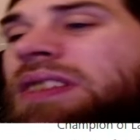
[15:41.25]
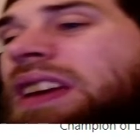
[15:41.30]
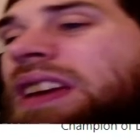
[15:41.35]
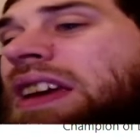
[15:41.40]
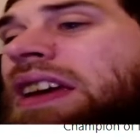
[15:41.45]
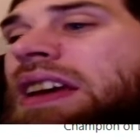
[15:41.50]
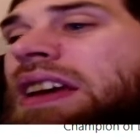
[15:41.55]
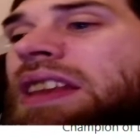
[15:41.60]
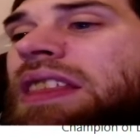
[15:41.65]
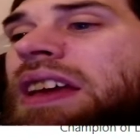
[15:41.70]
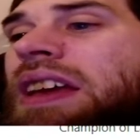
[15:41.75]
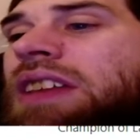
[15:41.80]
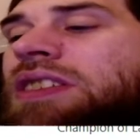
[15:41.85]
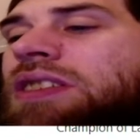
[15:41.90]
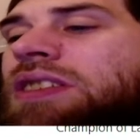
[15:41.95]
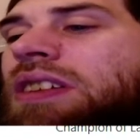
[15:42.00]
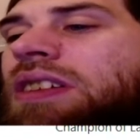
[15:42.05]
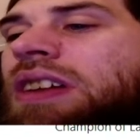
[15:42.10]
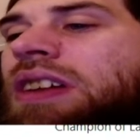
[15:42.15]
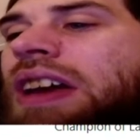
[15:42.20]

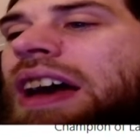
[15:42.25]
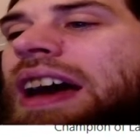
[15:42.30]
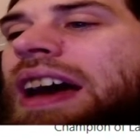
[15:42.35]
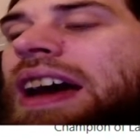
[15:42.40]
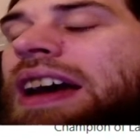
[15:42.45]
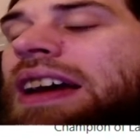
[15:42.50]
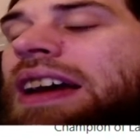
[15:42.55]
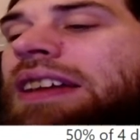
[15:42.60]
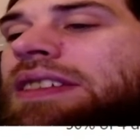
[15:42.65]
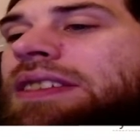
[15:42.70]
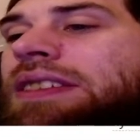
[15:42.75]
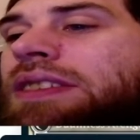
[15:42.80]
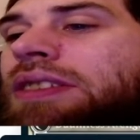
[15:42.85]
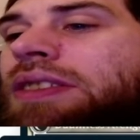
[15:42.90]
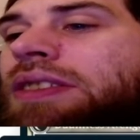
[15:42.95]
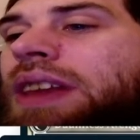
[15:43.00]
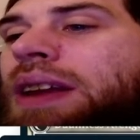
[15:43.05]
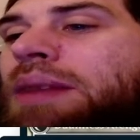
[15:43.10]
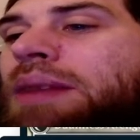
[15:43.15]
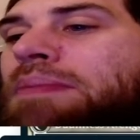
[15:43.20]
that's okay. It's
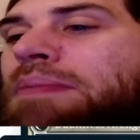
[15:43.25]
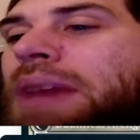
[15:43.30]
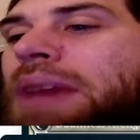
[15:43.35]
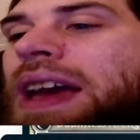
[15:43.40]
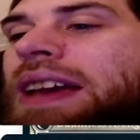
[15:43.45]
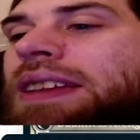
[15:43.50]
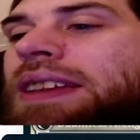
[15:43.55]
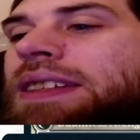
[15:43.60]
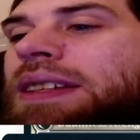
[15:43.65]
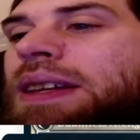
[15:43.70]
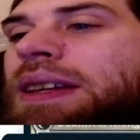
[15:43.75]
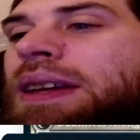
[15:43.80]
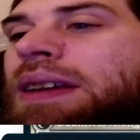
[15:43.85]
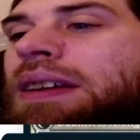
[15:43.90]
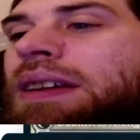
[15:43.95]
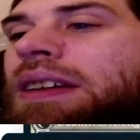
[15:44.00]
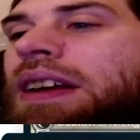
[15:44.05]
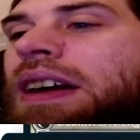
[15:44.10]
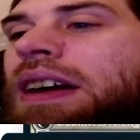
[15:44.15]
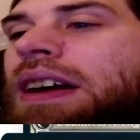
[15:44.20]
not that
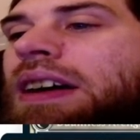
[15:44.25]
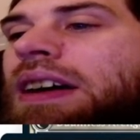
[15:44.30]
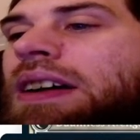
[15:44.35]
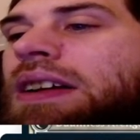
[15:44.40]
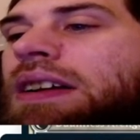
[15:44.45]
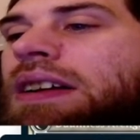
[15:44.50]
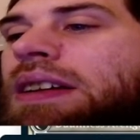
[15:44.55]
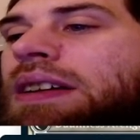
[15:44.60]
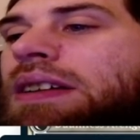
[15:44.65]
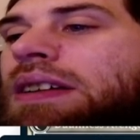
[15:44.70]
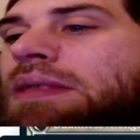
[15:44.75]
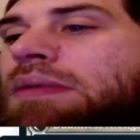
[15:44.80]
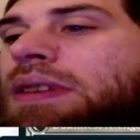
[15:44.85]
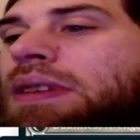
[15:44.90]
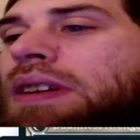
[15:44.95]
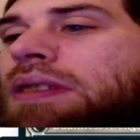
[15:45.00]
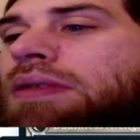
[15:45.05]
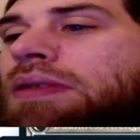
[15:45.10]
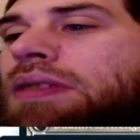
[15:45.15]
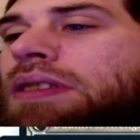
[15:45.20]
amazing.
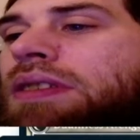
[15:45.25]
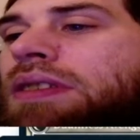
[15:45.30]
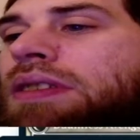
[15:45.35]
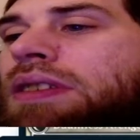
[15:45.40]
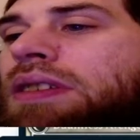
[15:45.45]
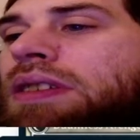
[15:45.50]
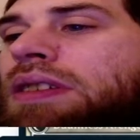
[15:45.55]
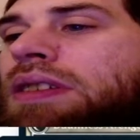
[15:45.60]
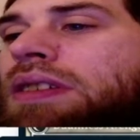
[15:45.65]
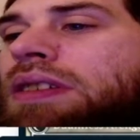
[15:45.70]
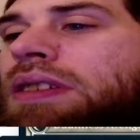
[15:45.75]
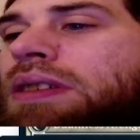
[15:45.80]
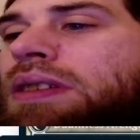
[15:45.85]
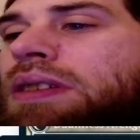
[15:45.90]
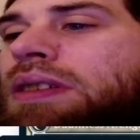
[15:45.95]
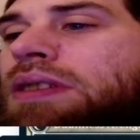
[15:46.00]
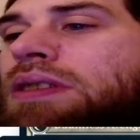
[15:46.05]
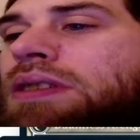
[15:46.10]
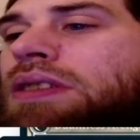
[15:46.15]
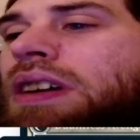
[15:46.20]
When
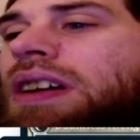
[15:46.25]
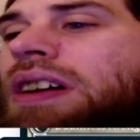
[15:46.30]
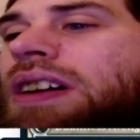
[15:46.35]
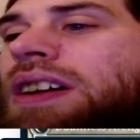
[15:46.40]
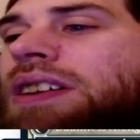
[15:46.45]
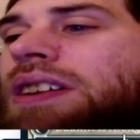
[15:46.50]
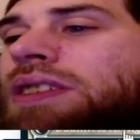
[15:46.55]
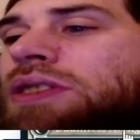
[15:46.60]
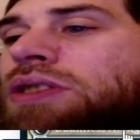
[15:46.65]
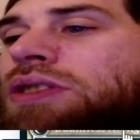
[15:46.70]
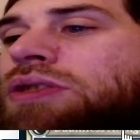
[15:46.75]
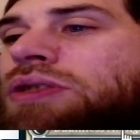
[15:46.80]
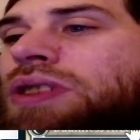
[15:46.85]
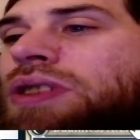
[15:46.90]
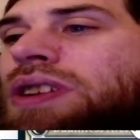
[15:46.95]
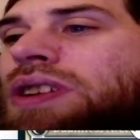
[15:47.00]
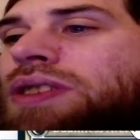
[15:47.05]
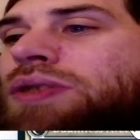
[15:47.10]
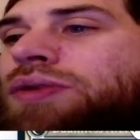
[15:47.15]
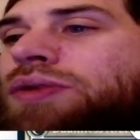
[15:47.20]
another dies,
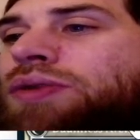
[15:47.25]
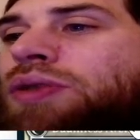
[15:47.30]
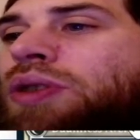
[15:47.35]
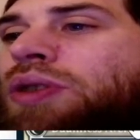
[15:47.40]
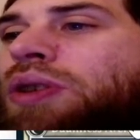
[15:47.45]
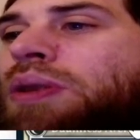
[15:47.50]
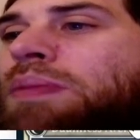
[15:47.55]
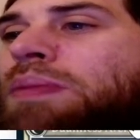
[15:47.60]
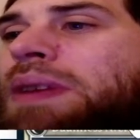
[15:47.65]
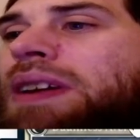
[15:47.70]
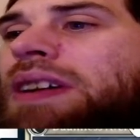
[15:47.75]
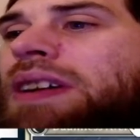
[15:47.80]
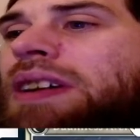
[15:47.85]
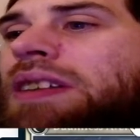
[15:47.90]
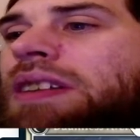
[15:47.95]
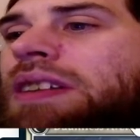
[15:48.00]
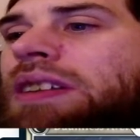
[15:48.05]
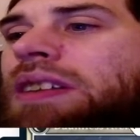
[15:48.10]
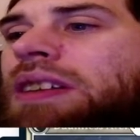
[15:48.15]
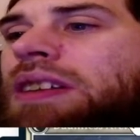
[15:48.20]
transform
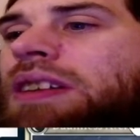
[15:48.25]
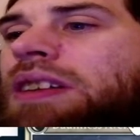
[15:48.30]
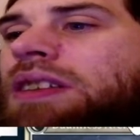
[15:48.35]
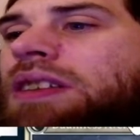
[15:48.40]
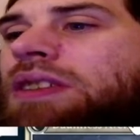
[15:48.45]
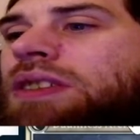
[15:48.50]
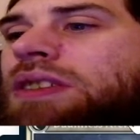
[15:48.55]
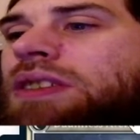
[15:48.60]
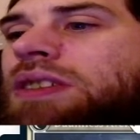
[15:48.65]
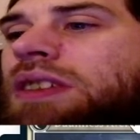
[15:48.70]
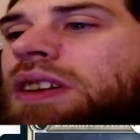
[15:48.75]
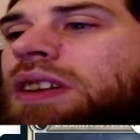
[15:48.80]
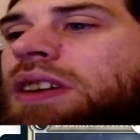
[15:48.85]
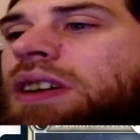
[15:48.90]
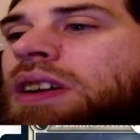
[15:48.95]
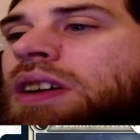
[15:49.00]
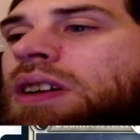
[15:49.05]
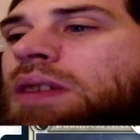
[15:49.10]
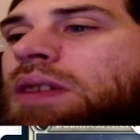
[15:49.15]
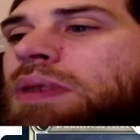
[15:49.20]
it, and then it's
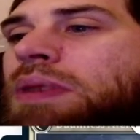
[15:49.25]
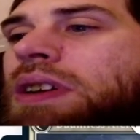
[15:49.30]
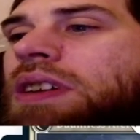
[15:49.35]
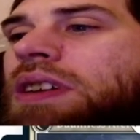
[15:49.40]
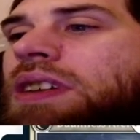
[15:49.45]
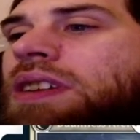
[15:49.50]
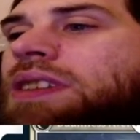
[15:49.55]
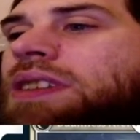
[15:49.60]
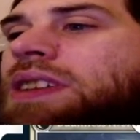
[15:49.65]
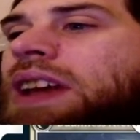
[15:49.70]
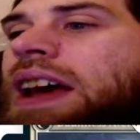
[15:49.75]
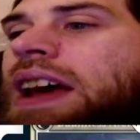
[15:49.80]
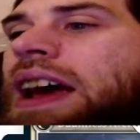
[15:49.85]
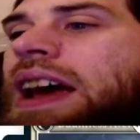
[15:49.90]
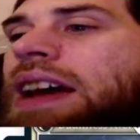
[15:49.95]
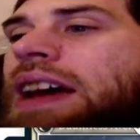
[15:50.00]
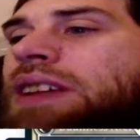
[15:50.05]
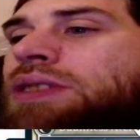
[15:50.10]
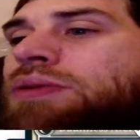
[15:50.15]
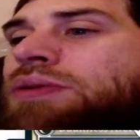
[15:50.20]
when it
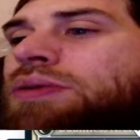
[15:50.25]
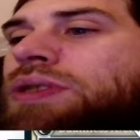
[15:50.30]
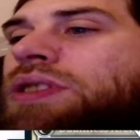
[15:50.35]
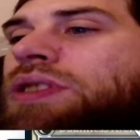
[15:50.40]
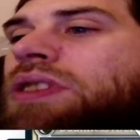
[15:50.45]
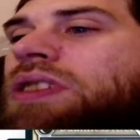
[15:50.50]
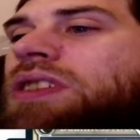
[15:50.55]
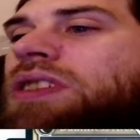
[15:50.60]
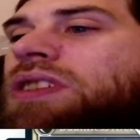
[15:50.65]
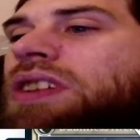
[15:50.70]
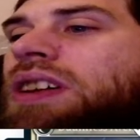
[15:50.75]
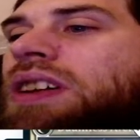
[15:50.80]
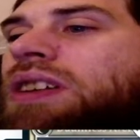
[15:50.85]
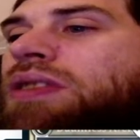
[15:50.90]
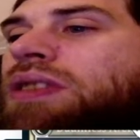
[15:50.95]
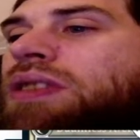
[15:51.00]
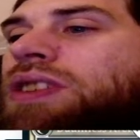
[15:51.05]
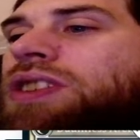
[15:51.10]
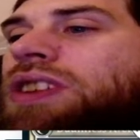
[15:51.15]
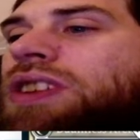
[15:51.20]
attacks, return
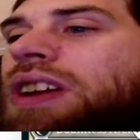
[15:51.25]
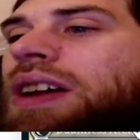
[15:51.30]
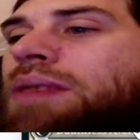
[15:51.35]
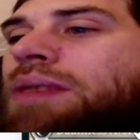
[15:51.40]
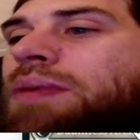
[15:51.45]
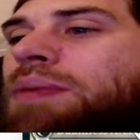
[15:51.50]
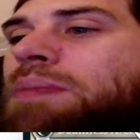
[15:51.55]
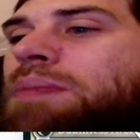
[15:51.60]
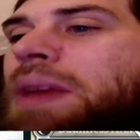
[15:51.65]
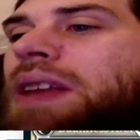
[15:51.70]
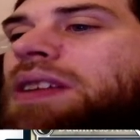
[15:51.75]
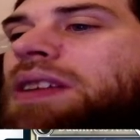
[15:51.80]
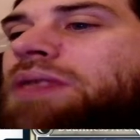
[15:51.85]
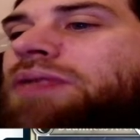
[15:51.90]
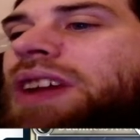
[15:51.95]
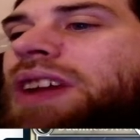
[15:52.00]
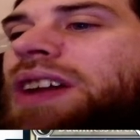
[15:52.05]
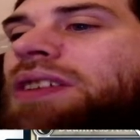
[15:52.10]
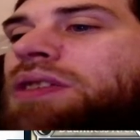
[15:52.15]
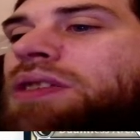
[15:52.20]
target creature card with
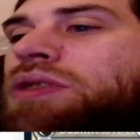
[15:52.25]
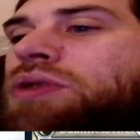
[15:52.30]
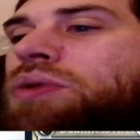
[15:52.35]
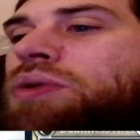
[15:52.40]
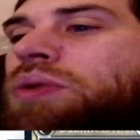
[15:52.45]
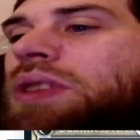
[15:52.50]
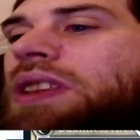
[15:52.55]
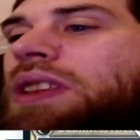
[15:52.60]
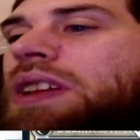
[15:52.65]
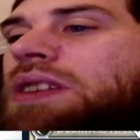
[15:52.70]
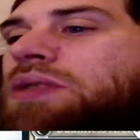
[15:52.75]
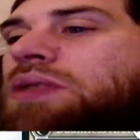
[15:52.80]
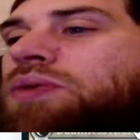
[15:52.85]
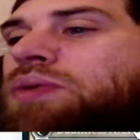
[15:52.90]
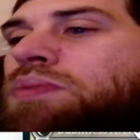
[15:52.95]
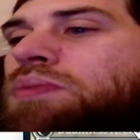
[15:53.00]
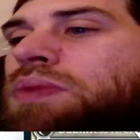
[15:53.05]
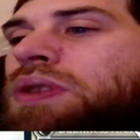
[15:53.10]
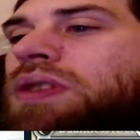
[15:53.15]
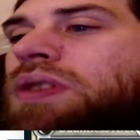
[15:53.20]
mana value 2 or less
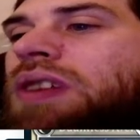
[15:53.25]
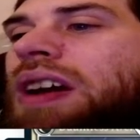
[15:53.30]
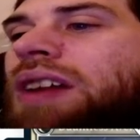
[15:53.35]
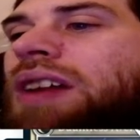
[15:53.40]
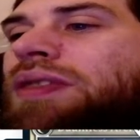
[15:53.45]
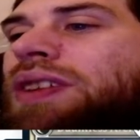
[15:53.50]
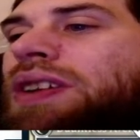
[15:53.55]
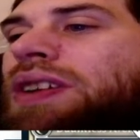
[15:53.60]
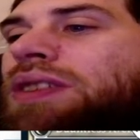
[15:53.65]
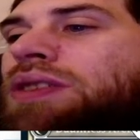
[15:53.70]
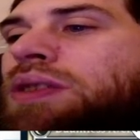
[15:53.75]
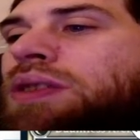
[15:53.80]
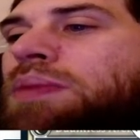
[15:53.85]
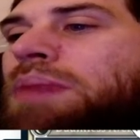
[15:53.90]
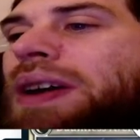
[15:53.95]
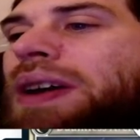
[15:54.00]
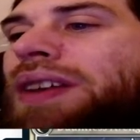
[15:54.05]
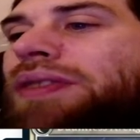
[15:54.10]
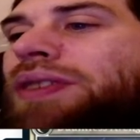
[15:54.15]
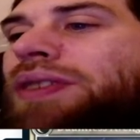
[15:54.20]
from your graveyard to
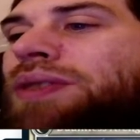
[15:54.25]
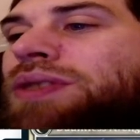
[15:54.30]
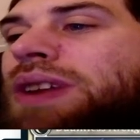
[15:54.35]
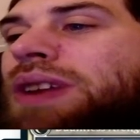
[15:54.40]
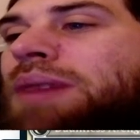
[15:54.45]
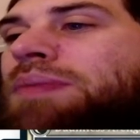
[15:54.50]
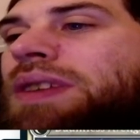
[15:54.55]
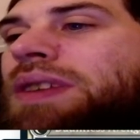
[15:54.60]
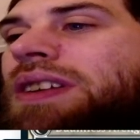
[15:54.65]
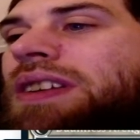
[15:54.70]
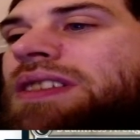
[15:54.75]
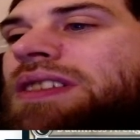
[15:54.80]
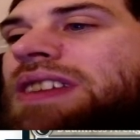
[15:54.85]
the battlefield.